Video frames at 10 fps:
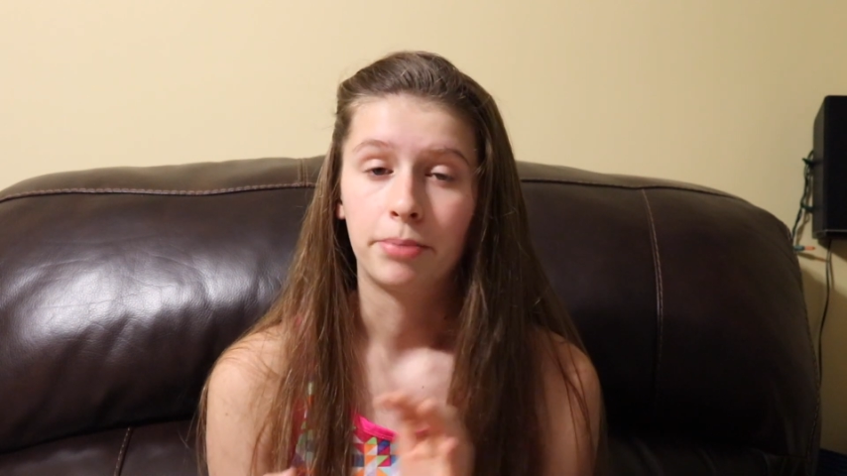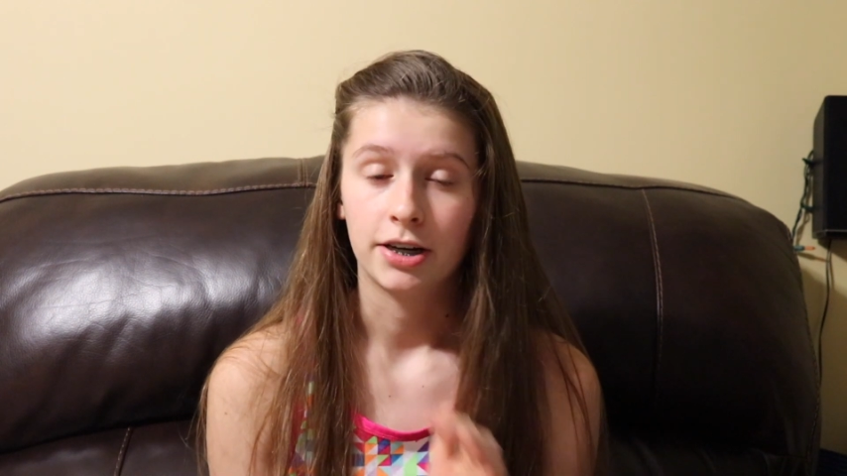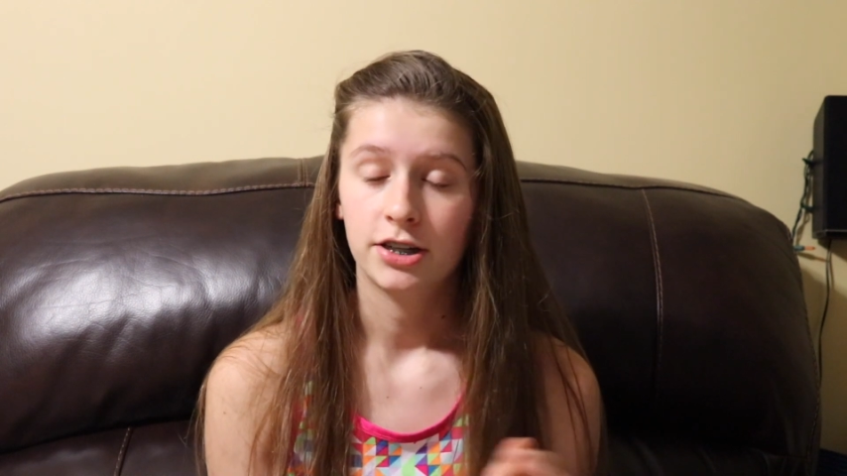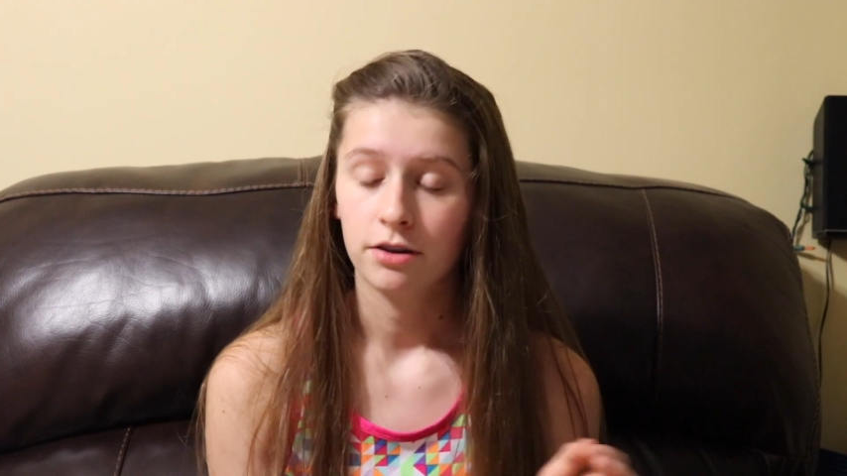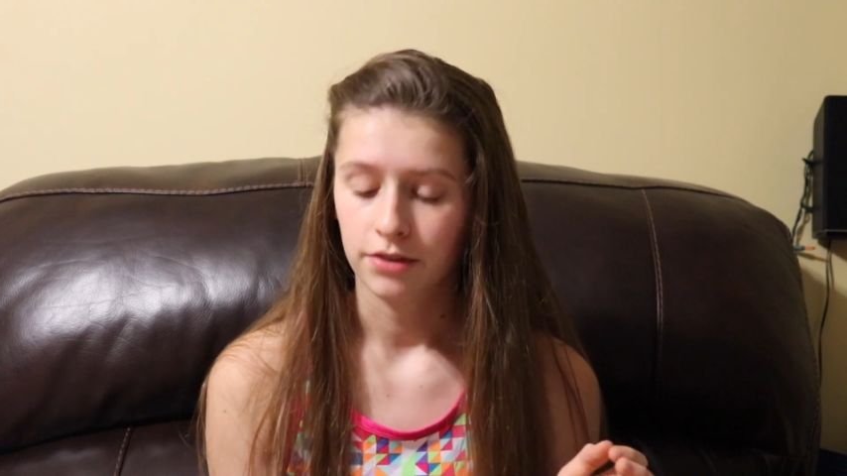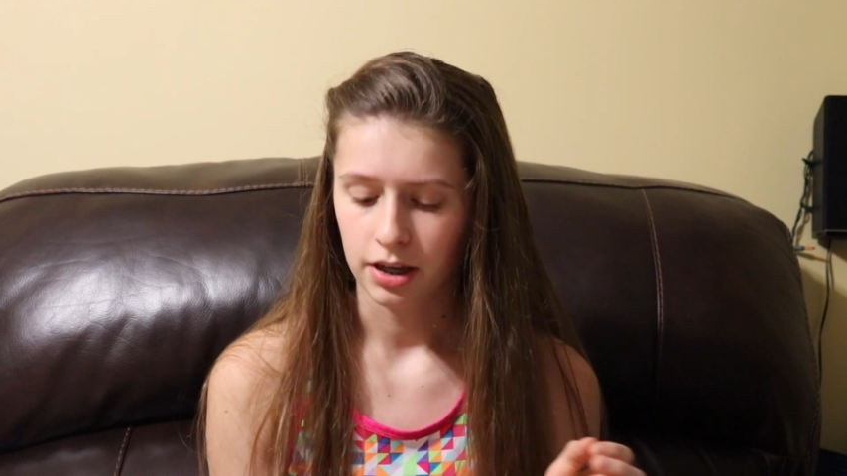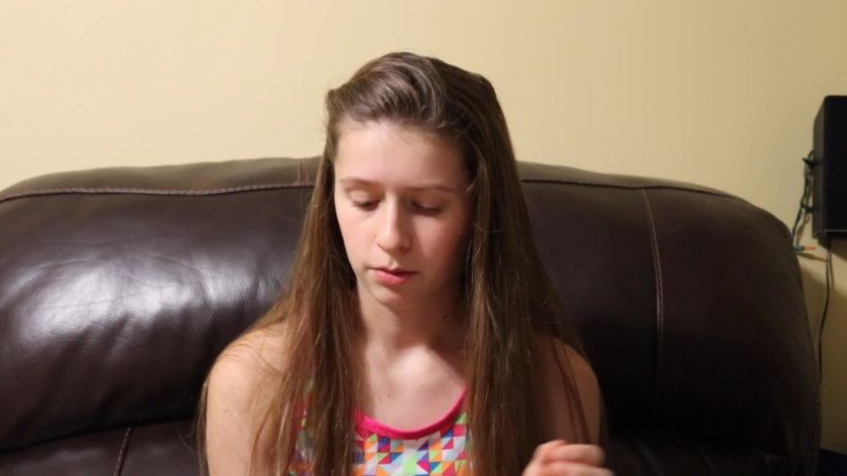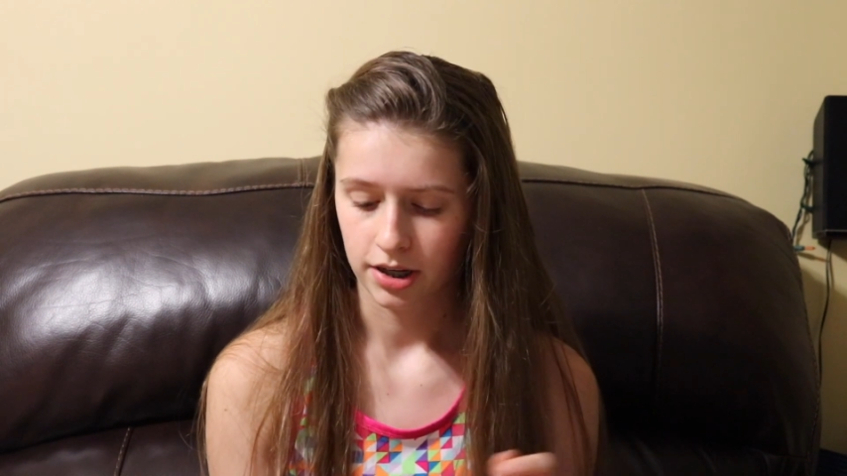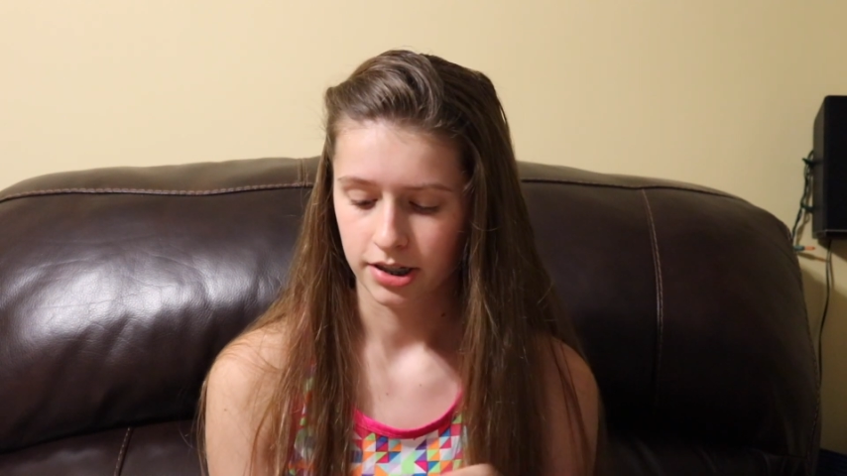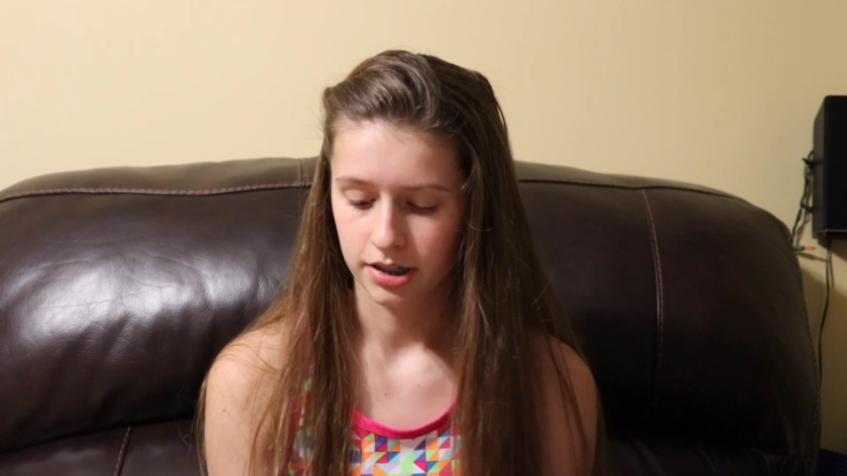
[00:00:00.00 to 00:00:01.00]
bunch of
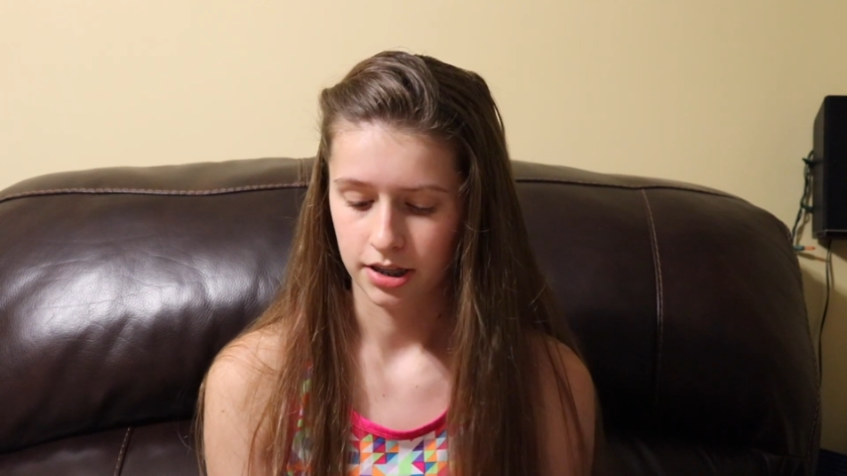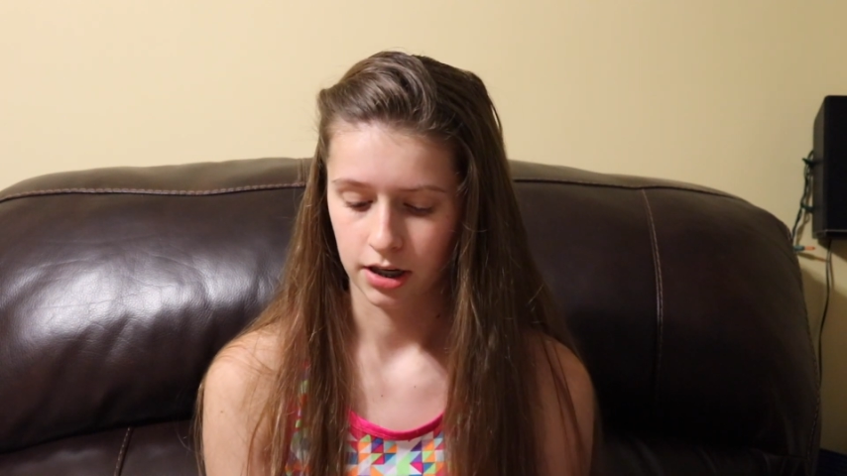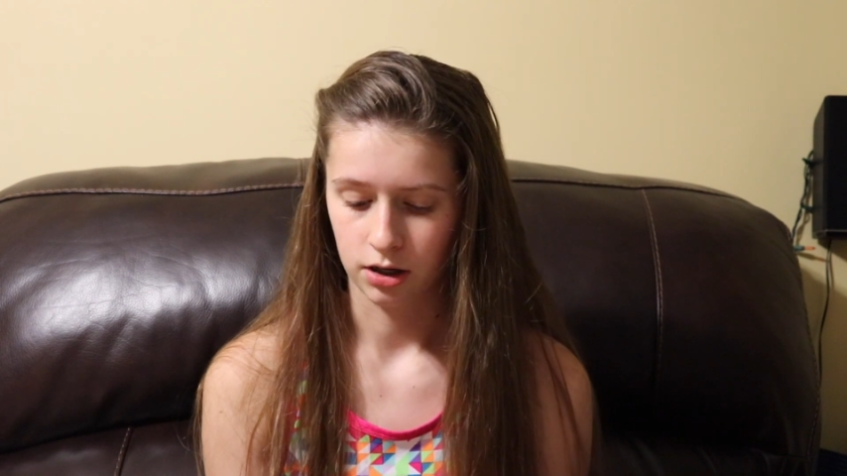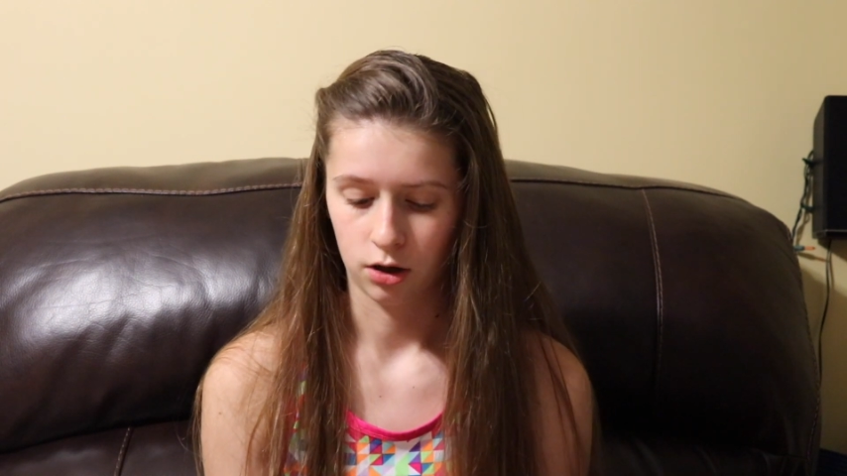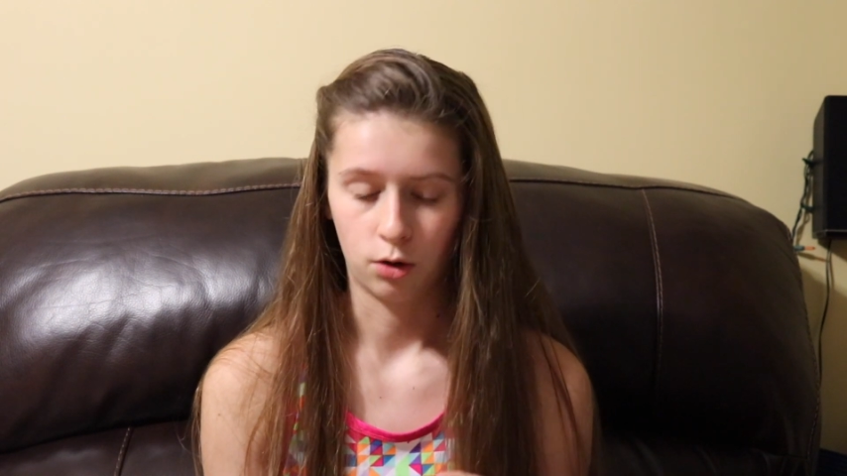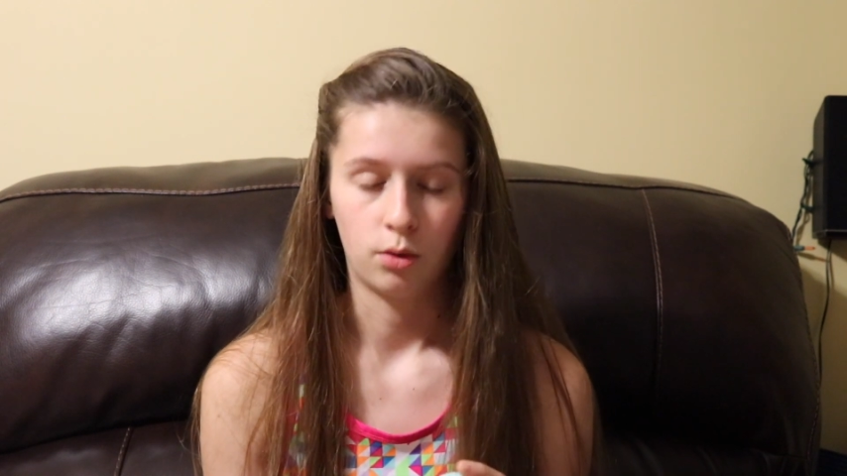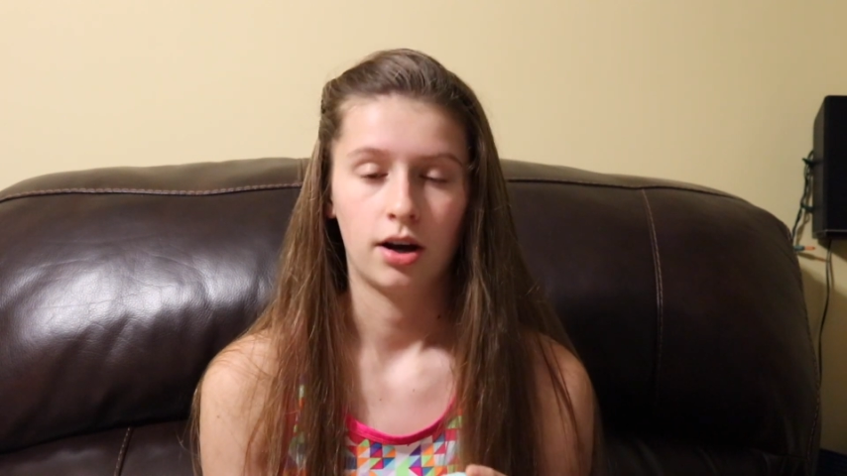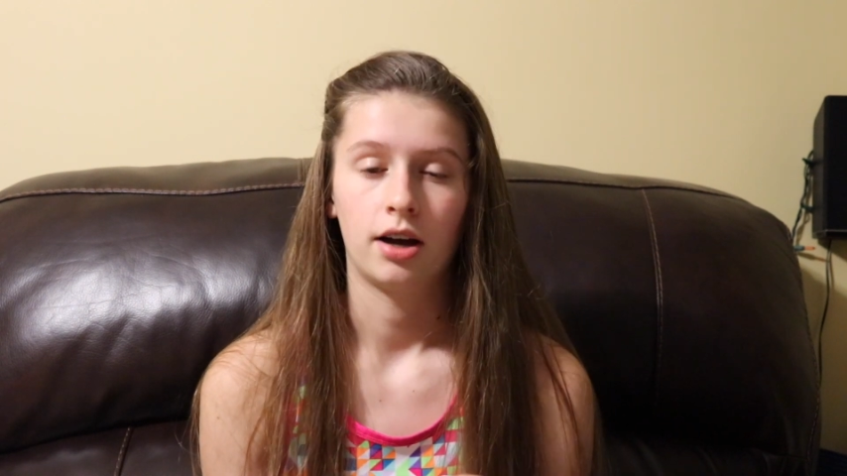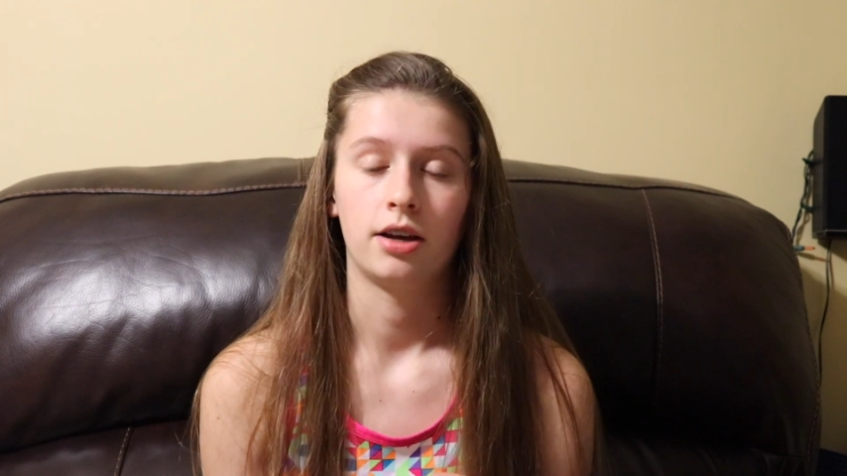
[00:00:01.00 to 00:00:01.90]
EOSs that go